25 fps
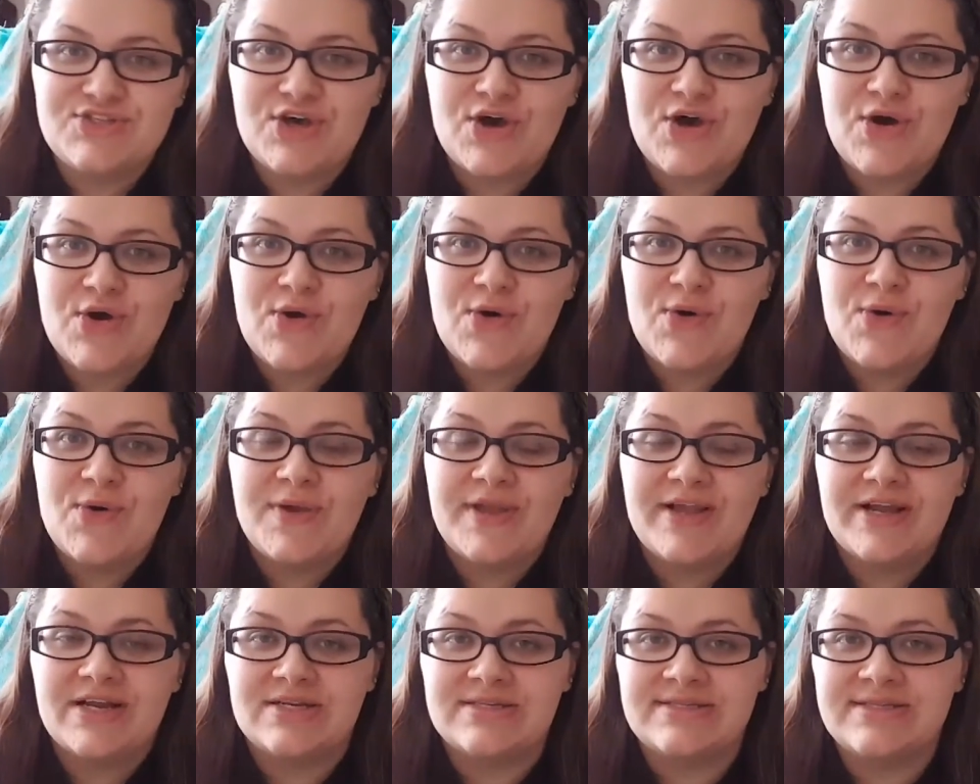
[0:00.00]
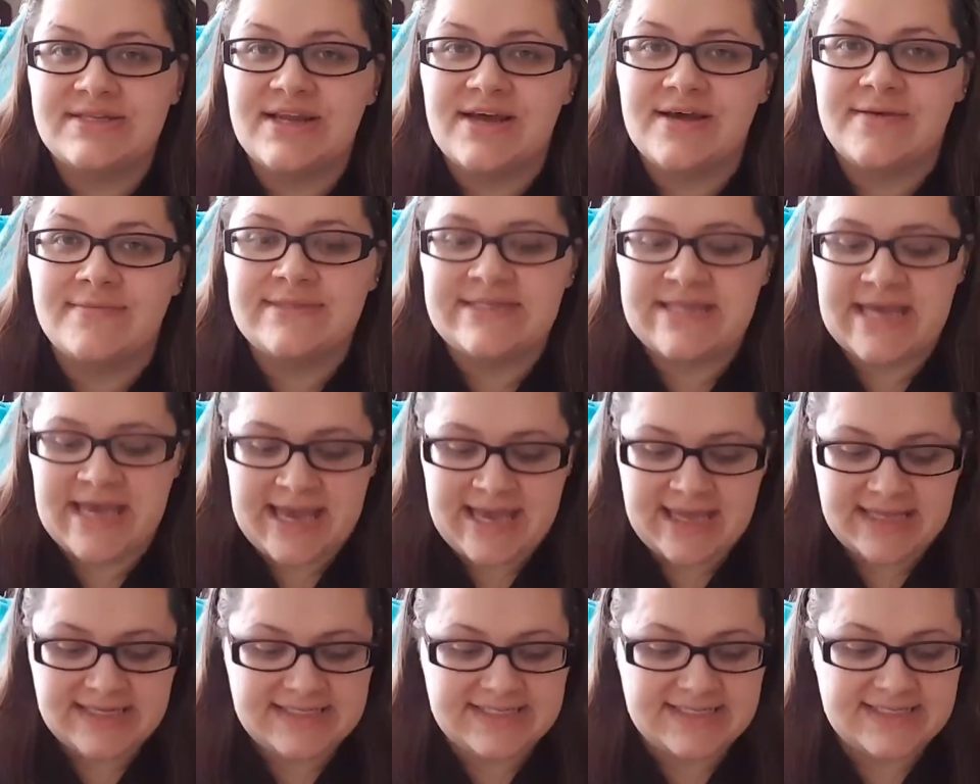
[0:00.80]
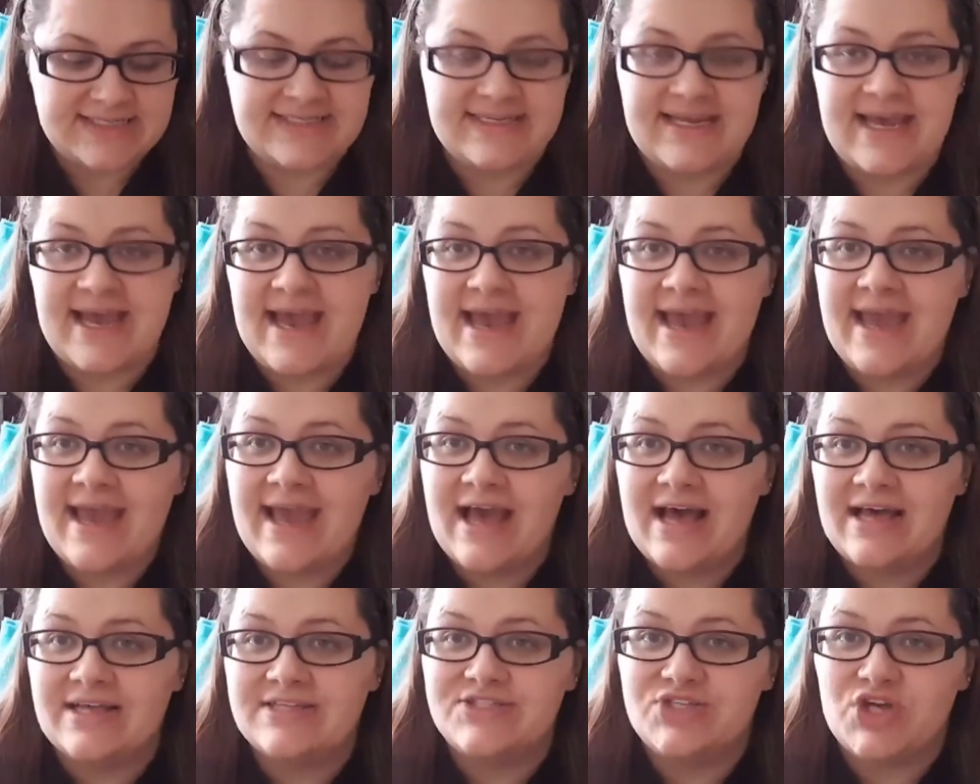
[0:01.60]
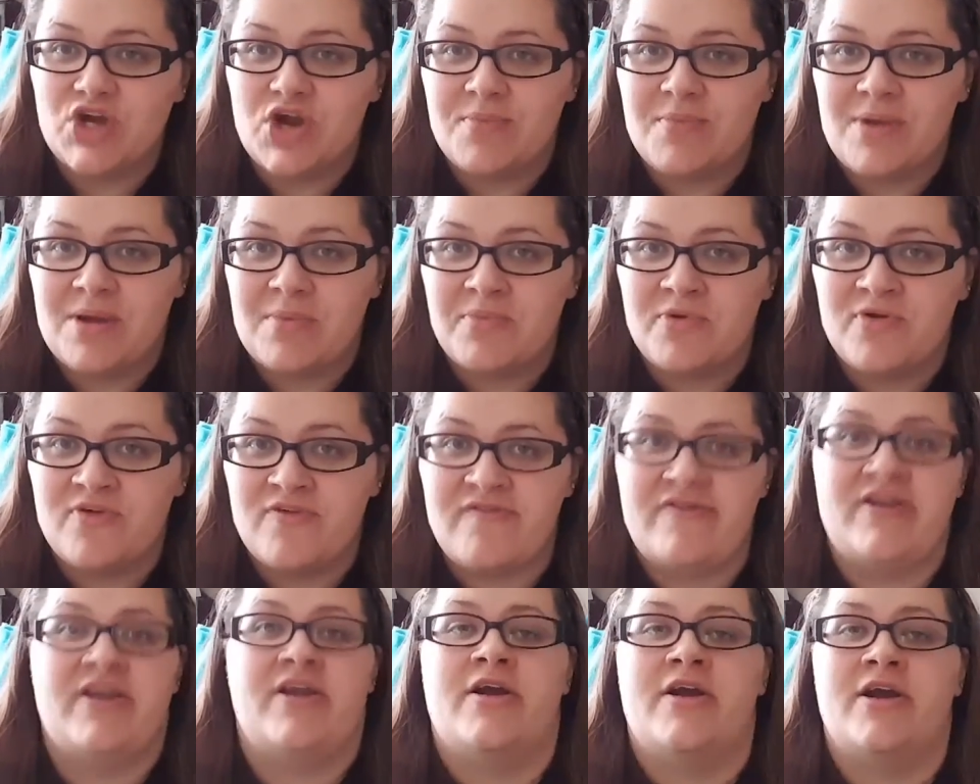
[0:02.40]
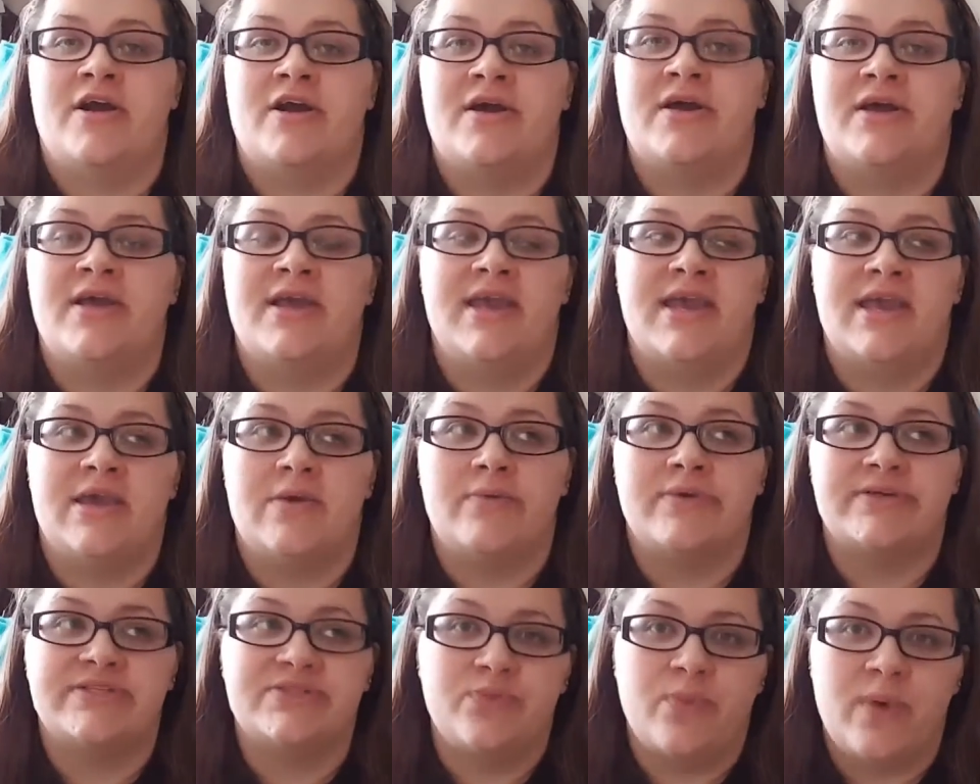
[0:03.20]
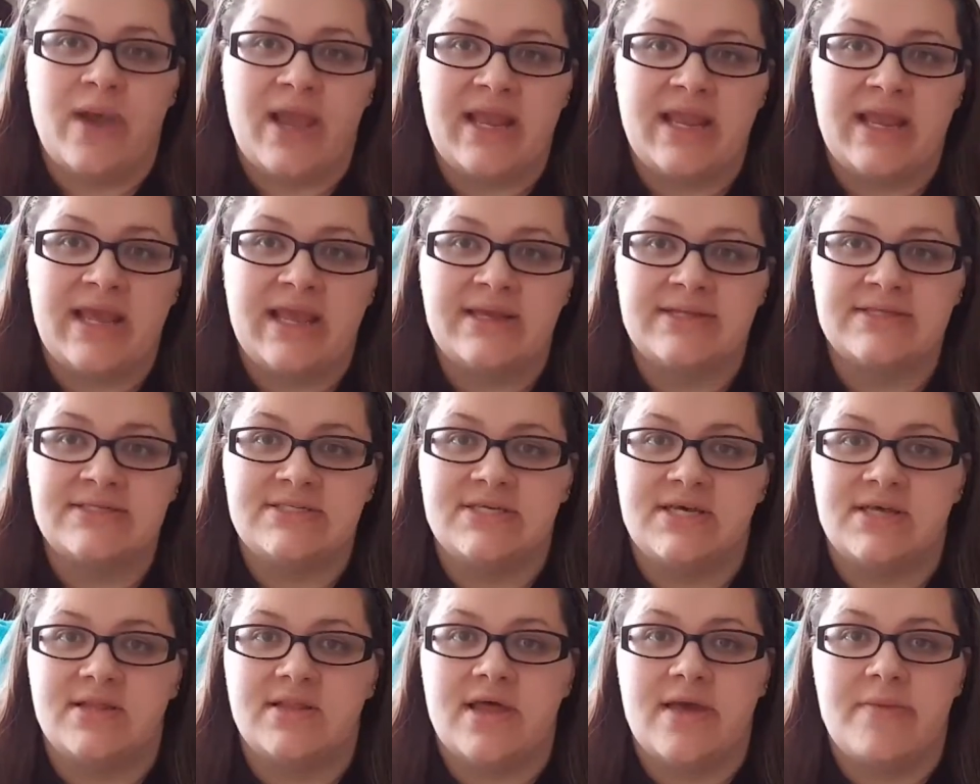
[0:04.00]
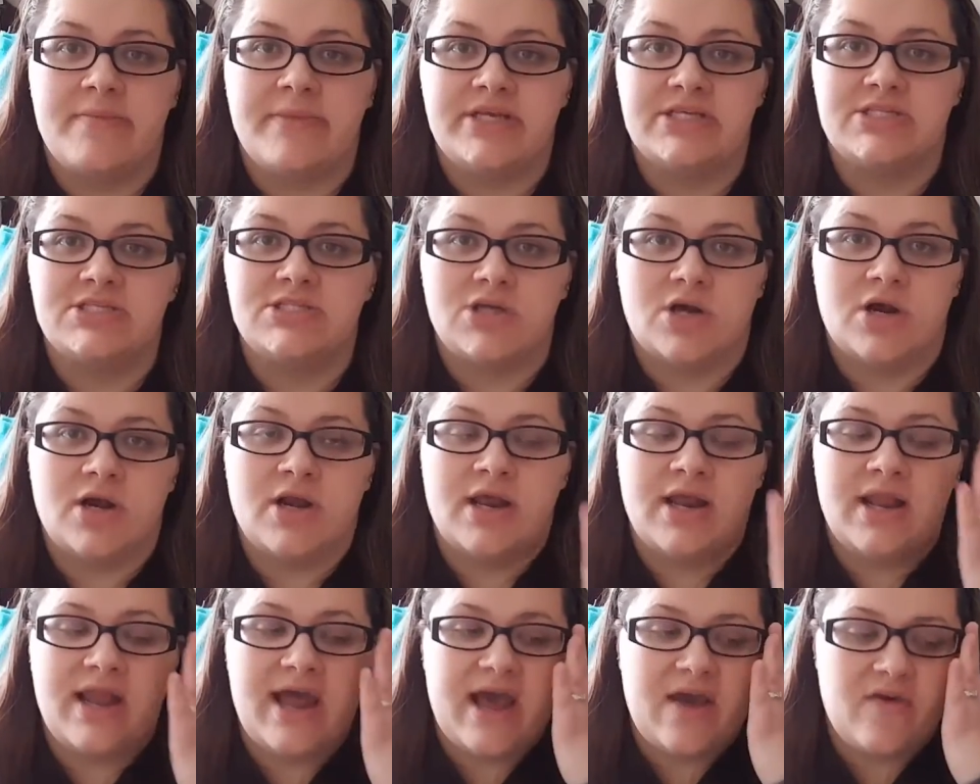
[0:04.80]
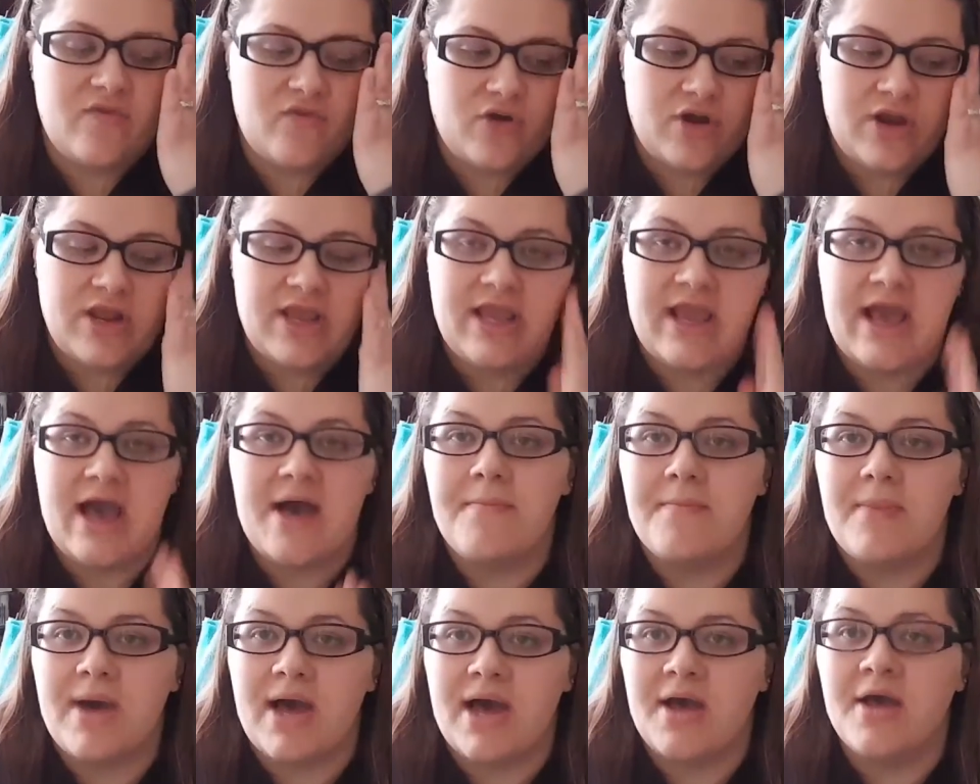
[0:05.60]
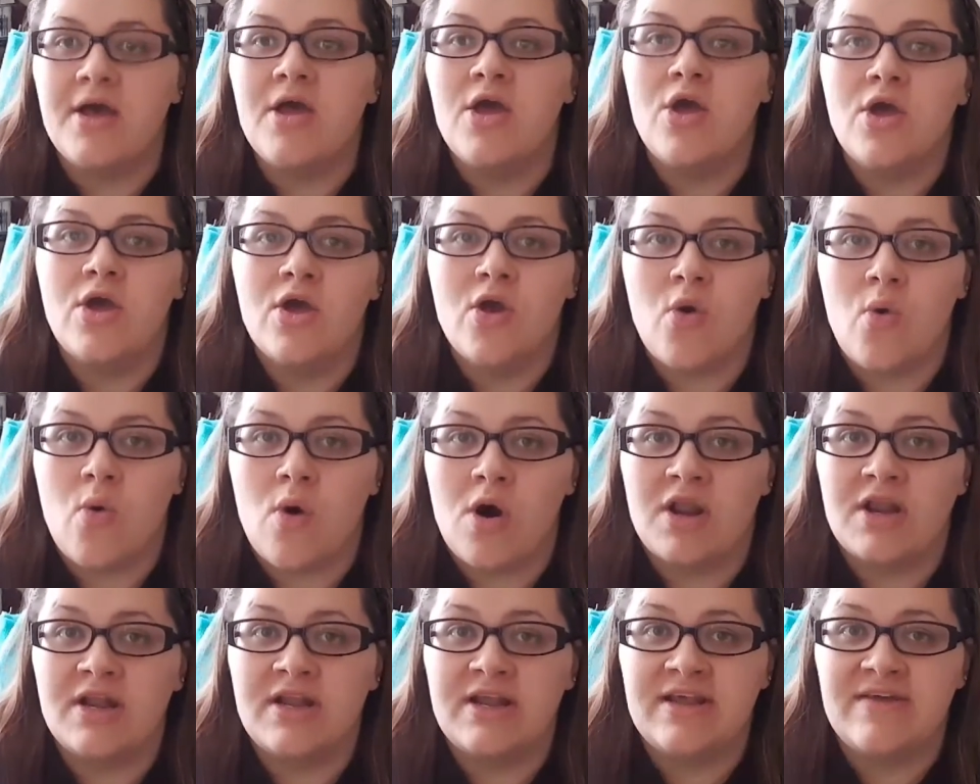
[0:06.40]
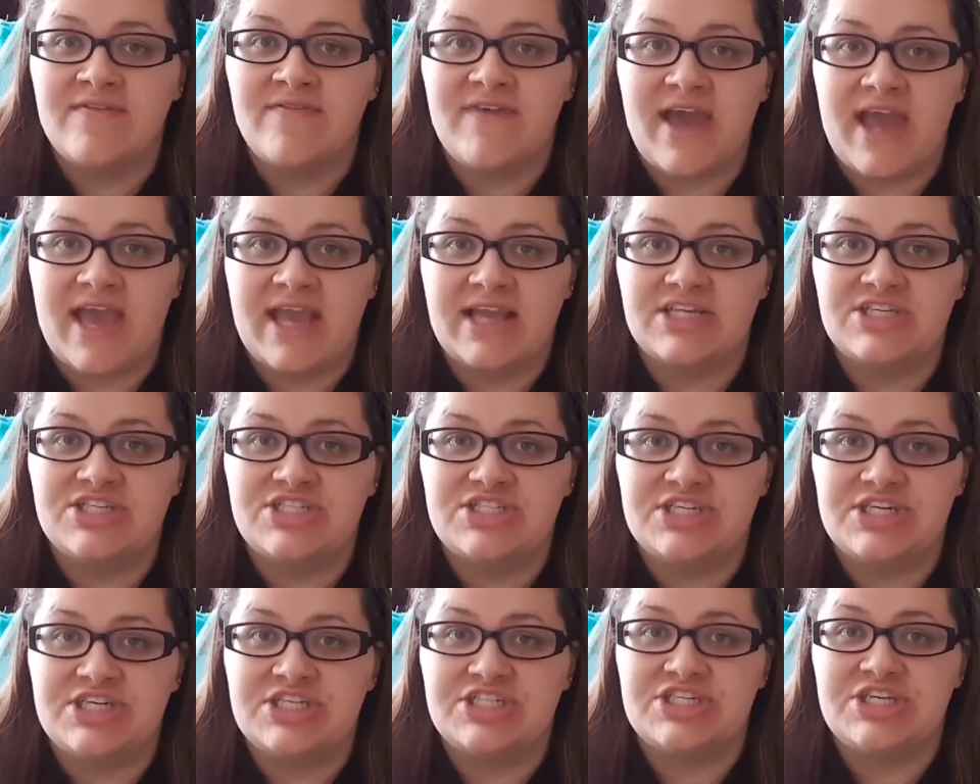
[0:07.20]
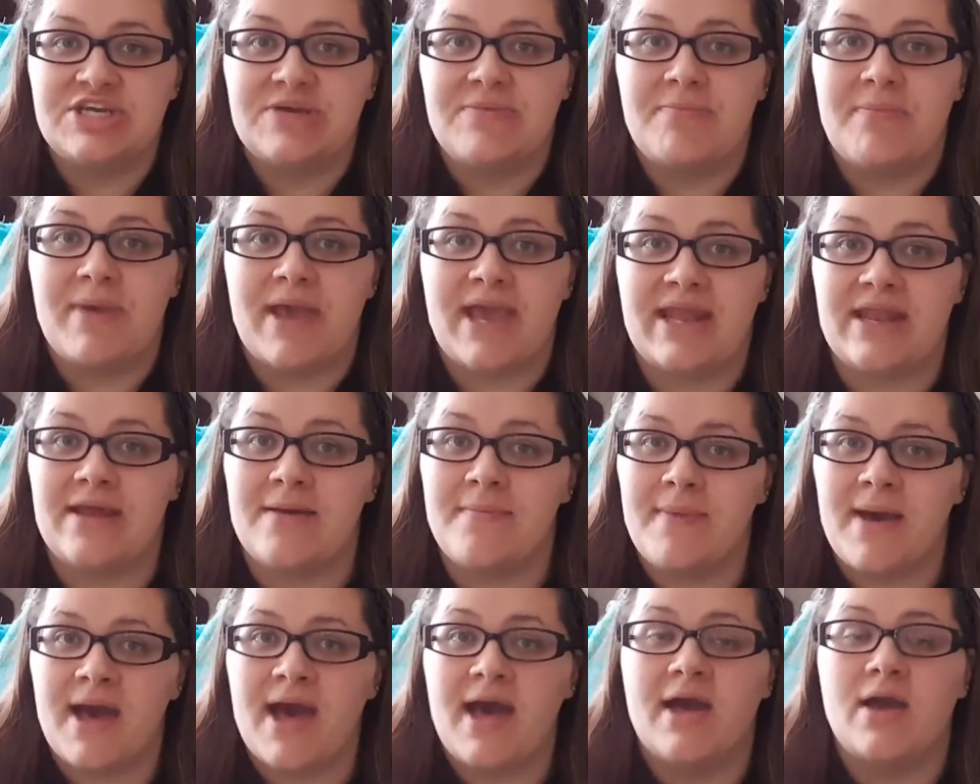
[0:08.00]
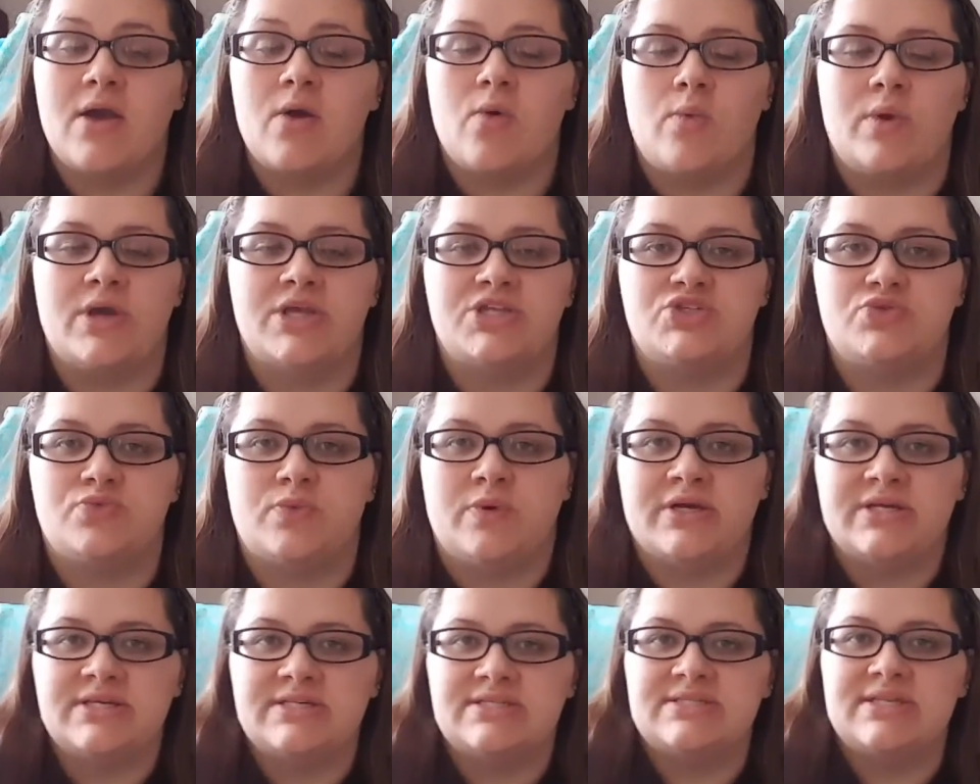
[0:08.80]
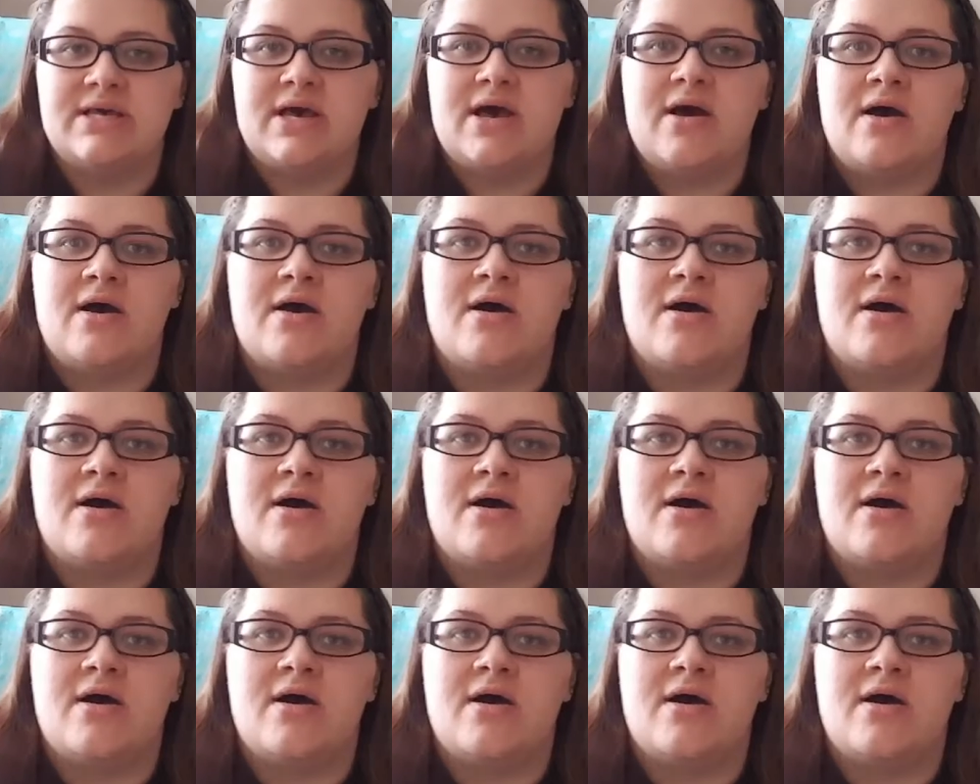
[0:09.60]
So here's an update. Today I start my Provera. He was waiting to let me start it after he got my quantitative HCG beta back, which was